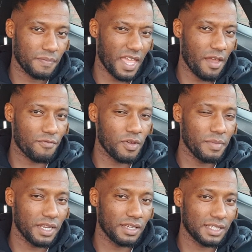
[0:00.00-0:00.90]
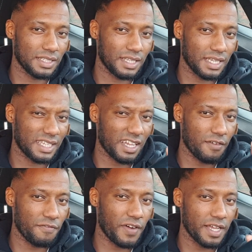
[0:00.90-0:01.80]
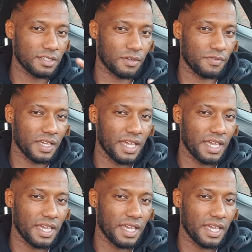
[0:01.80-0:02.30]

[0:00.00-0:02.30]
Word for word: every minute of their day, they could find something.